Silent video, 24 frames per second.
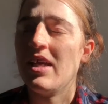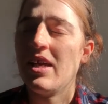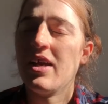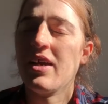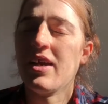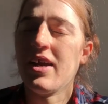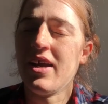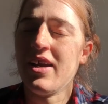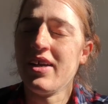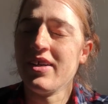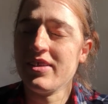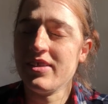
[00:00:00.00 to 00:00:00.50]

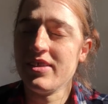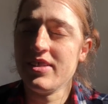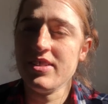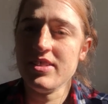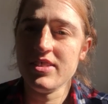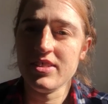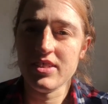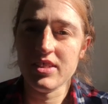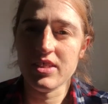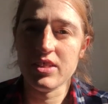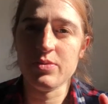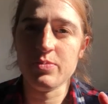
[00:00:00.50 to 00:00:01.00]

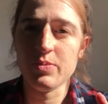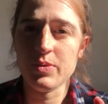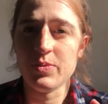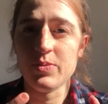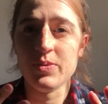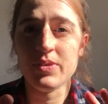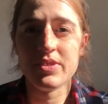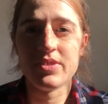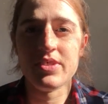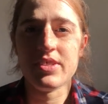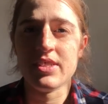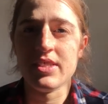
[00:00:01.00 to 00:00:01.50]
characteristics
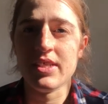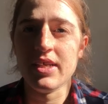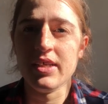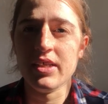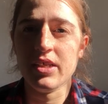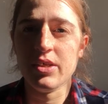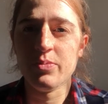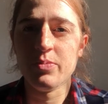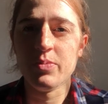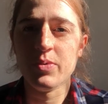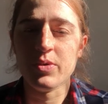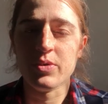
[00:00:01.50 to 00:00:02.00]
between
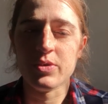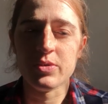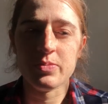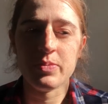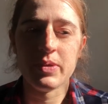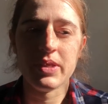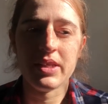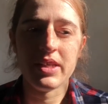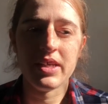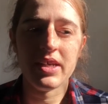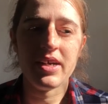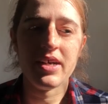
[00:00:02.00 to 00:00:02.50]
translated books,
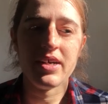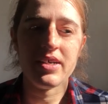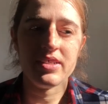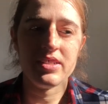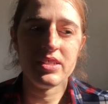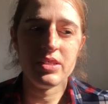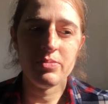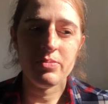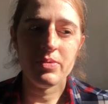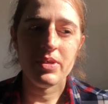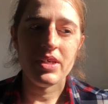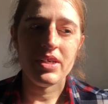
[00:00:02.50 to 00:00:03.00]
but there are
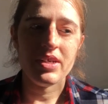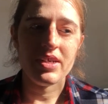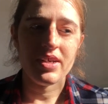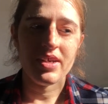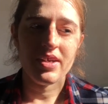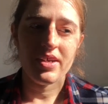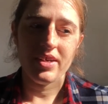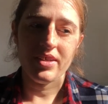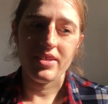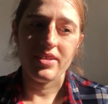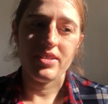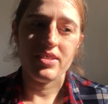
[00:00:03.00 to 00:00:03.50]
similar
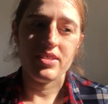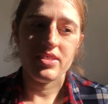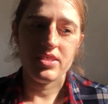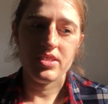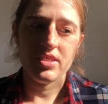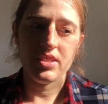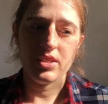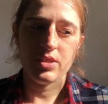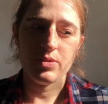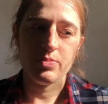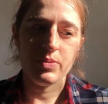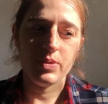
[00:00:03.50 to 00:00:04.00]

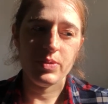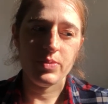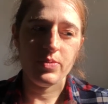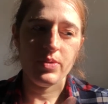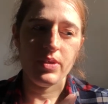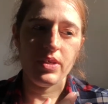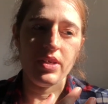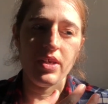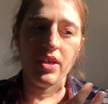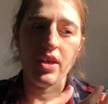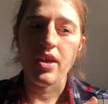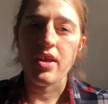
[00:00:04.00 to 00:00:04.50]
characteristics
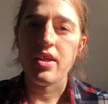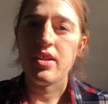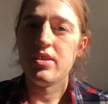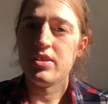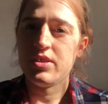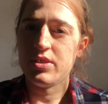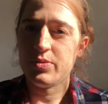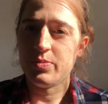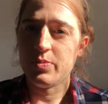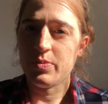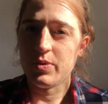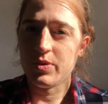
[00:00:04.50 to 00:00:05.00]
between
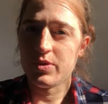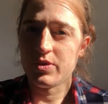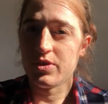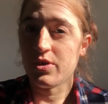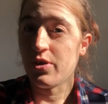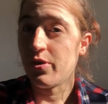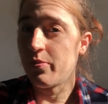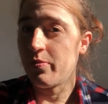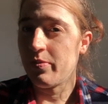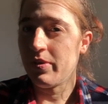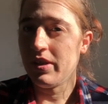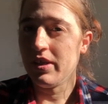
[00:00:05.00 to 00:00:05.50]
English books
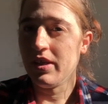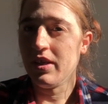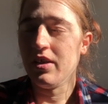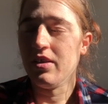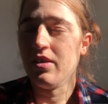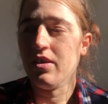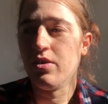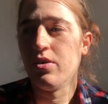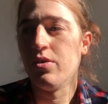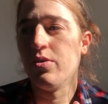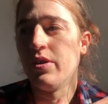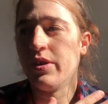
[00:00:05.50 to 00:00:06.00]
normally,
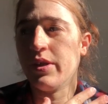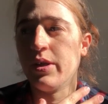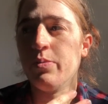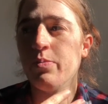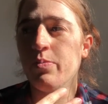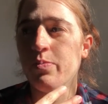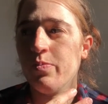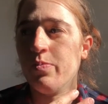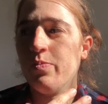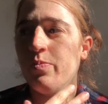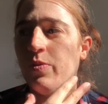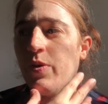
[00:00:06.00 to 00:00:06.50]
or the,
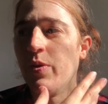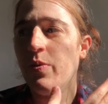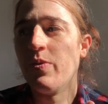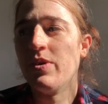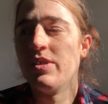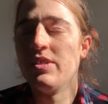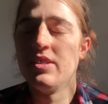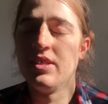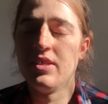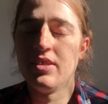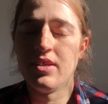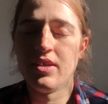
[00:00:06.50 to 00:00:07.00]
the
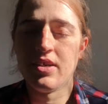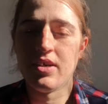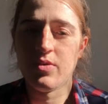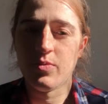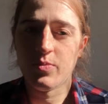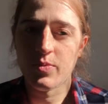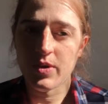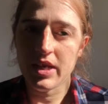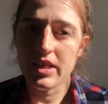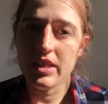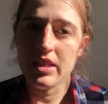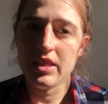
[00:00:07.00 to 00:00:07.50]
ones that are
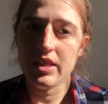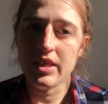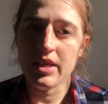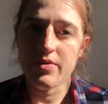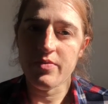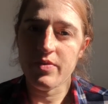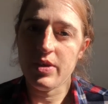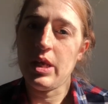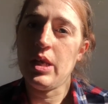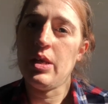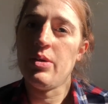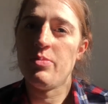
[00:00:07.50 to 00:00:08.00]
widely
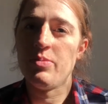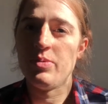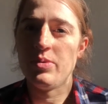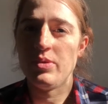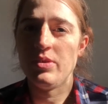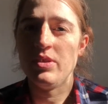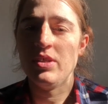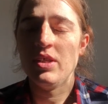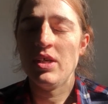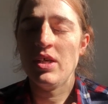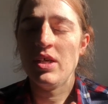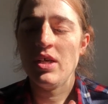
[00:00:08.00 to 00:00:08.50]

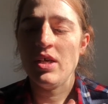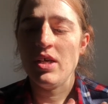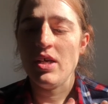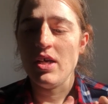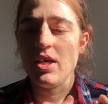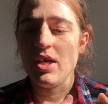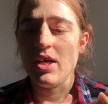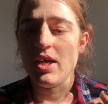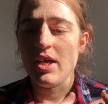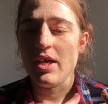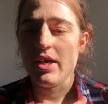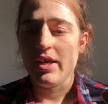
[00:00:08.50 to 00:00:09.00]
available,
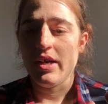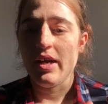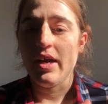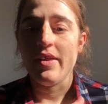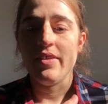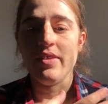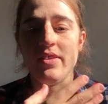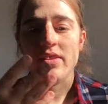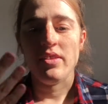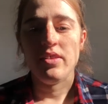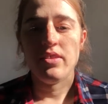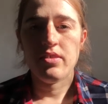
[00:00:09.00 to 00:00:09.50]
uh,
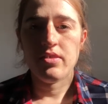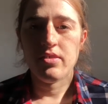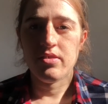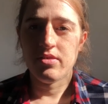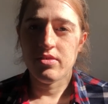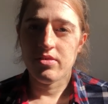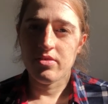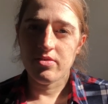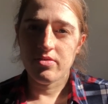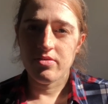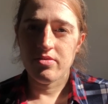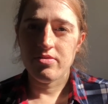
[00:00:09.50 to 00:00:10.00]
and
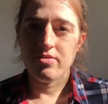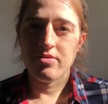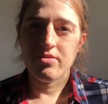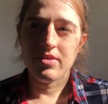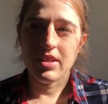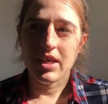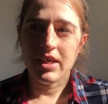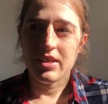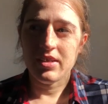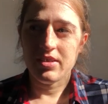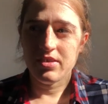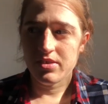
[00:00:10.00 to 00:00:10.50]

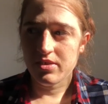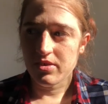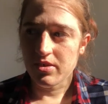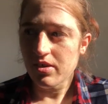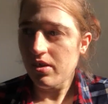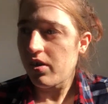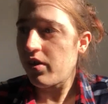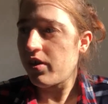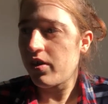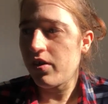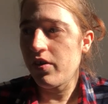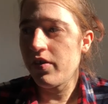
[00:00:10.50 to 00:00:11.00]
that's
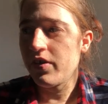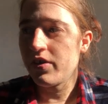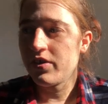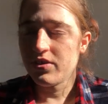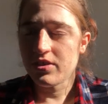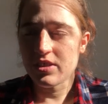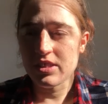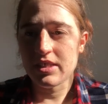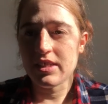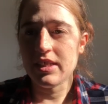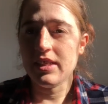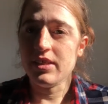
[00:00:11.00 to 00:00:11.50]
other
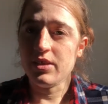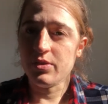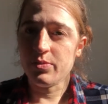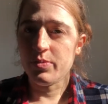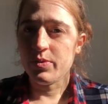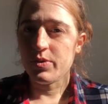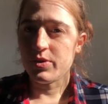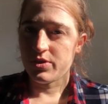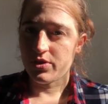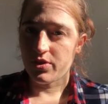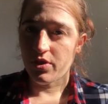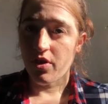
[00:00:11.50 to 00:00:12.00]
translated
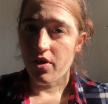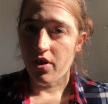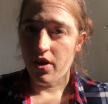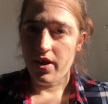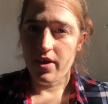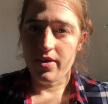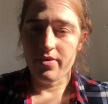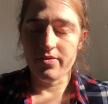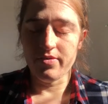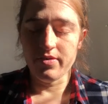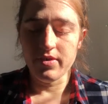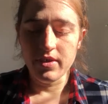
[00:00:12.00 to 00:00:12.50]
books don't
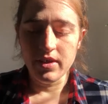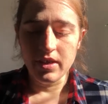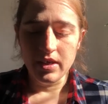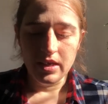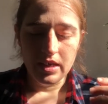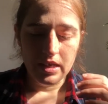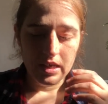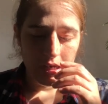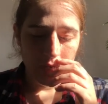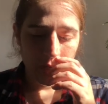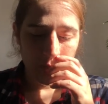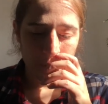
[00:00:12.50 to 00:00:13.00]
have.
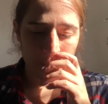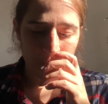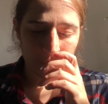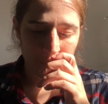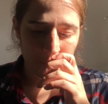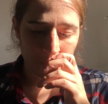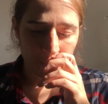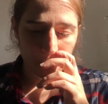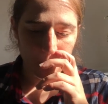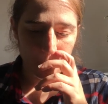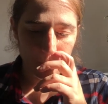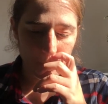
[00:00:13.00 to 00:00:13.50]

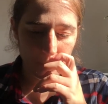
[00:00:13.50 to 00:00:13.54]
Um,